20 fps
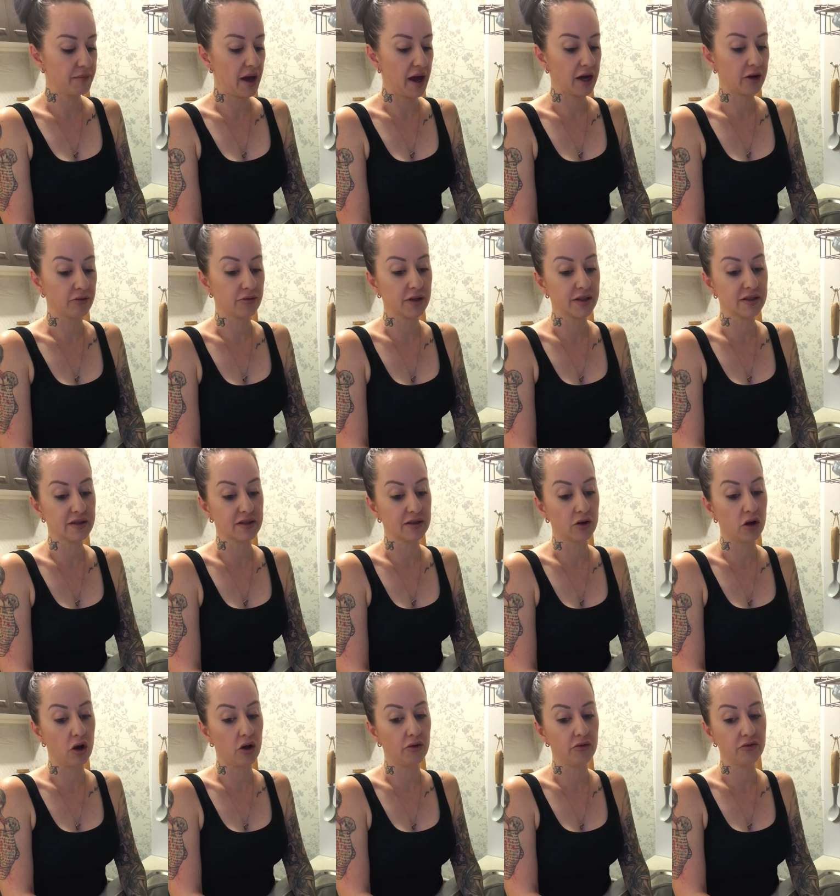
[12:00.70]
back, rinse it
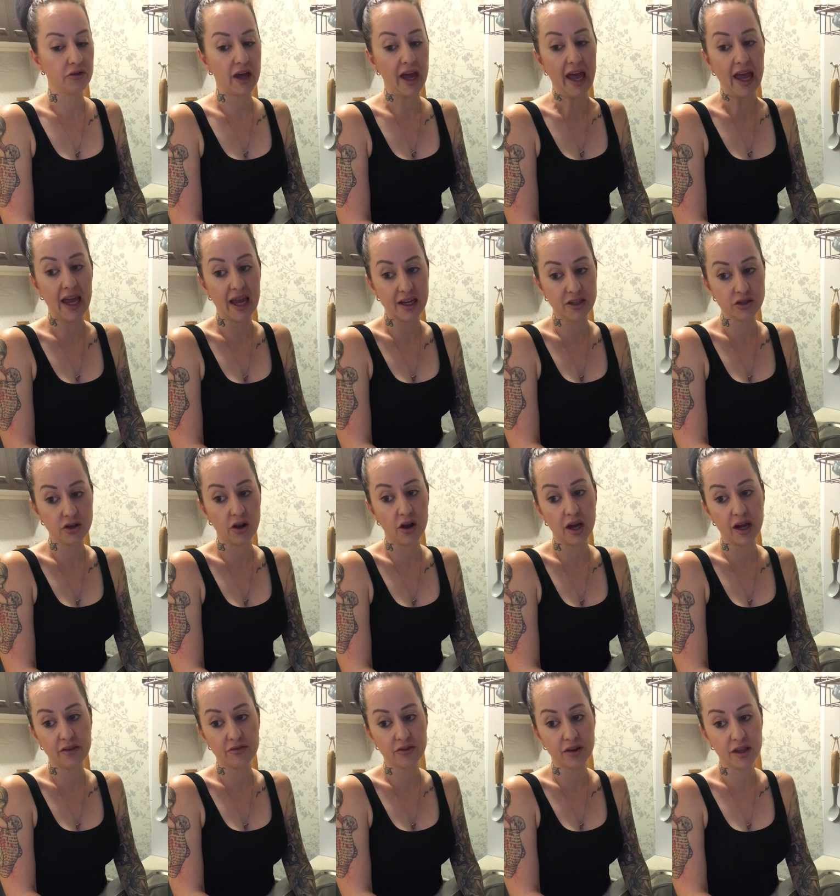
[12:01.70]
off, air
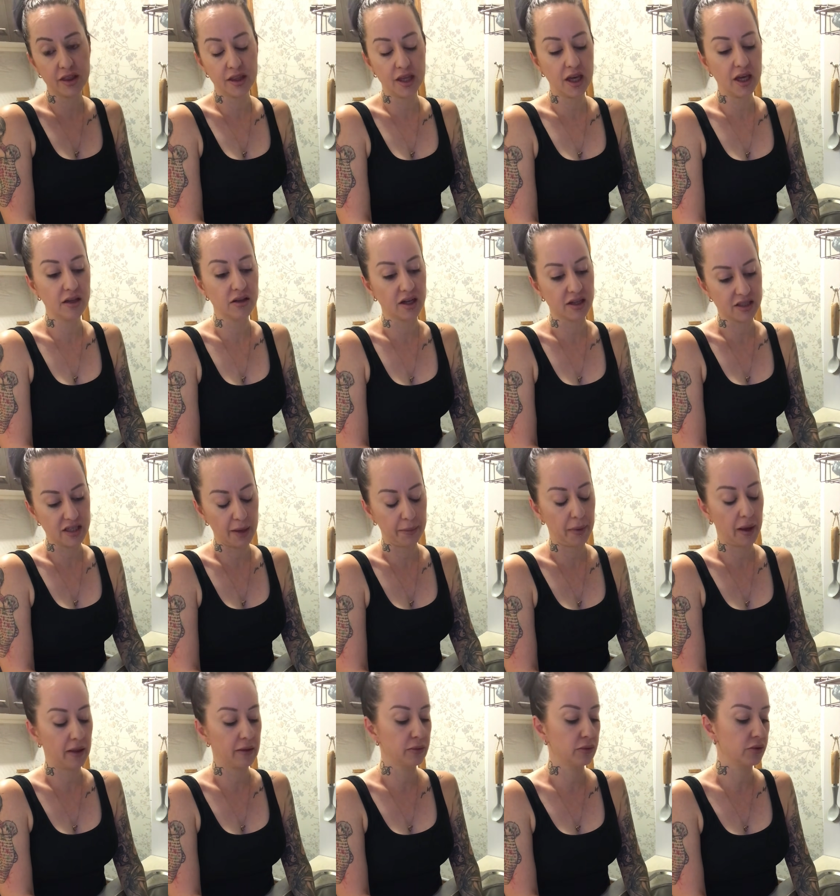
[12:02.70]
dry everything, like tap
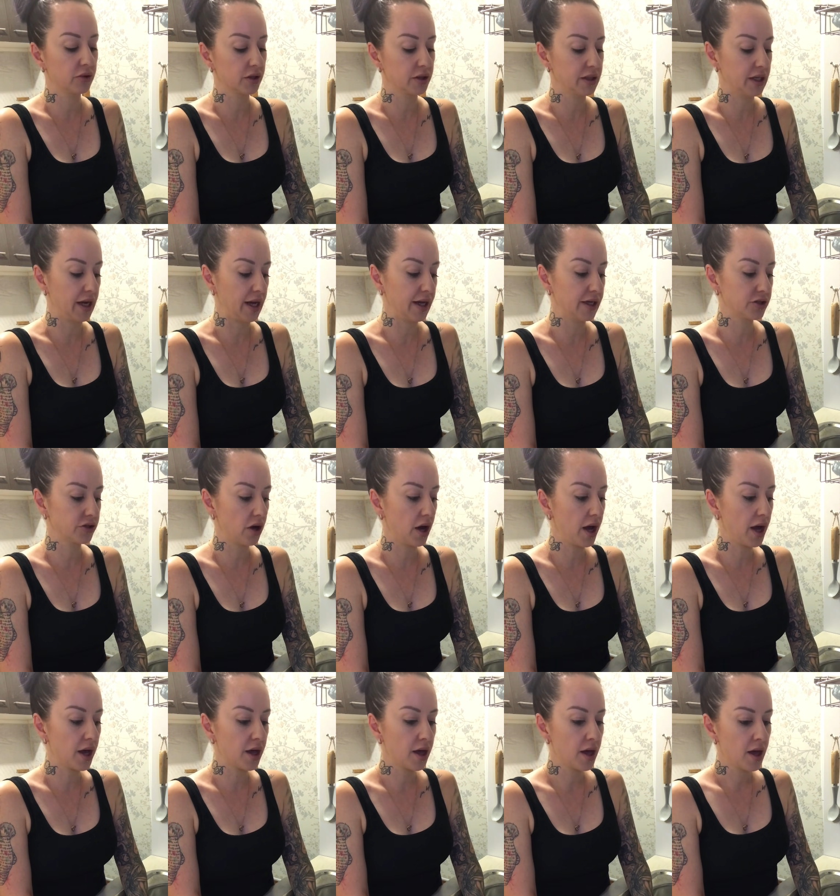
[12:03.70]
out the water and then air
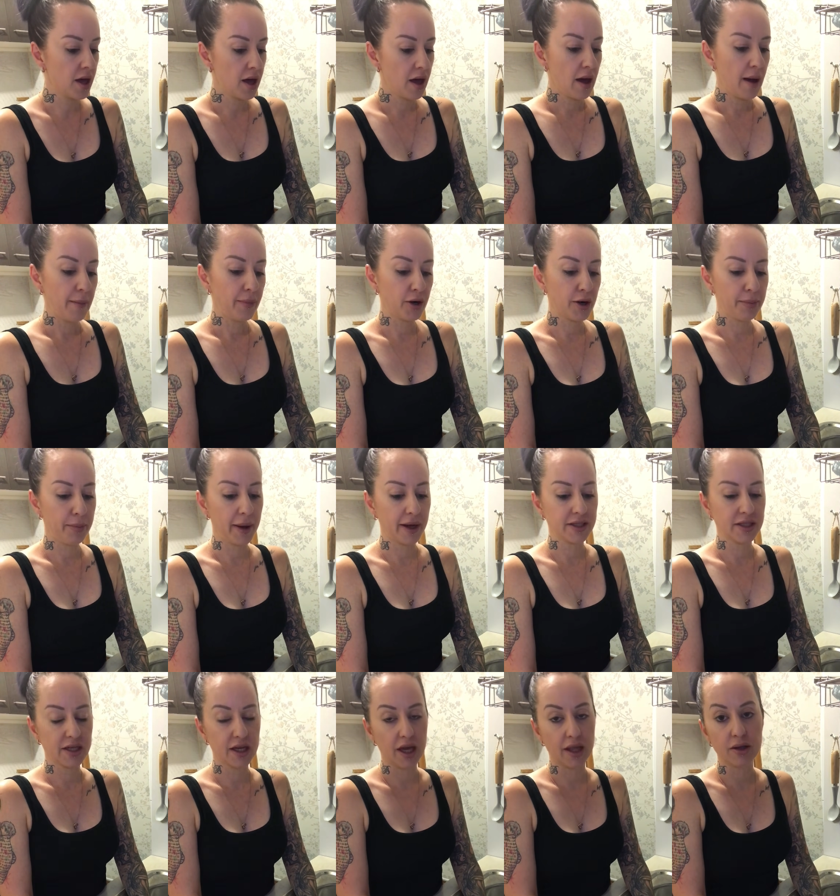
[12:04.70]
dry it, put it
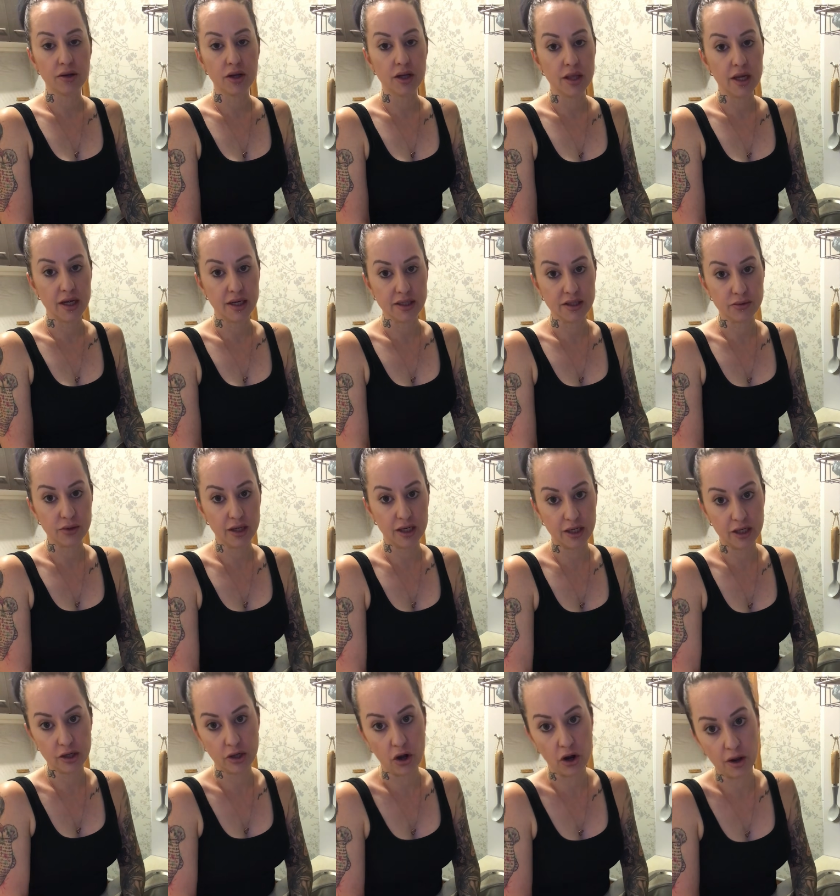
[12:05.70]
back together, and then it's ready
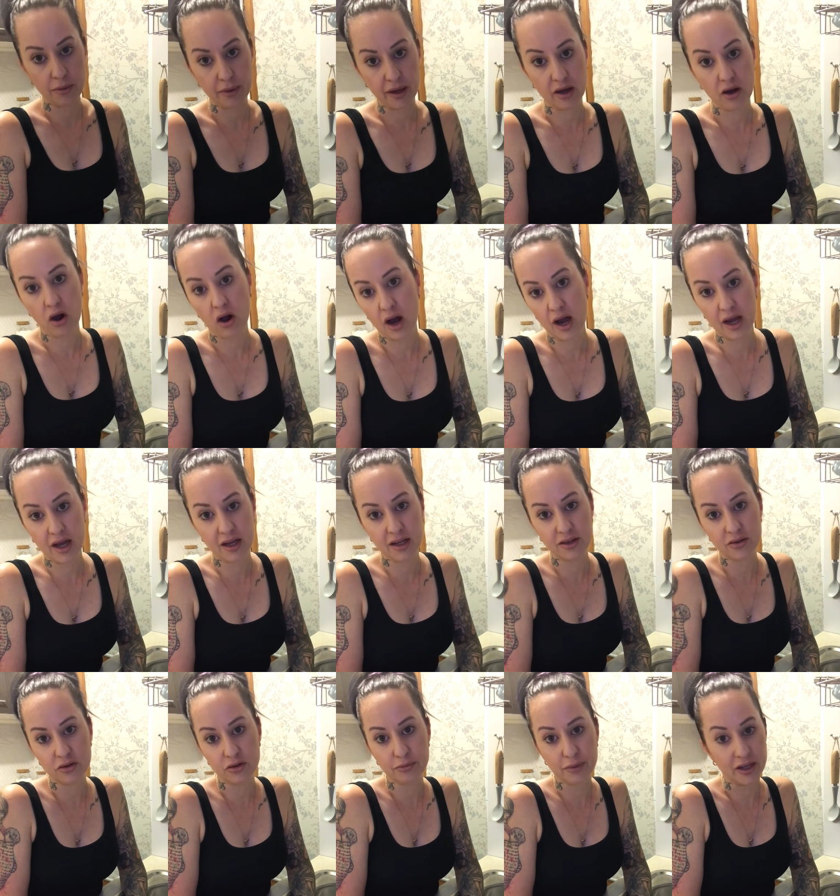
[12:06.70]
to go be
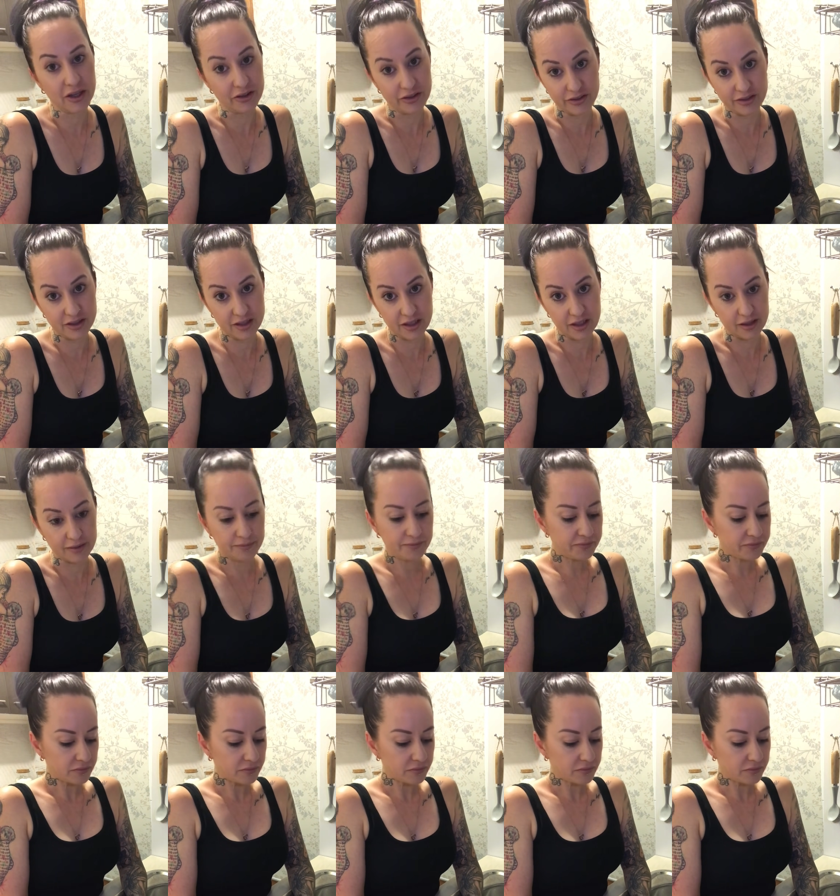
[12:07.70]
hired or be used here.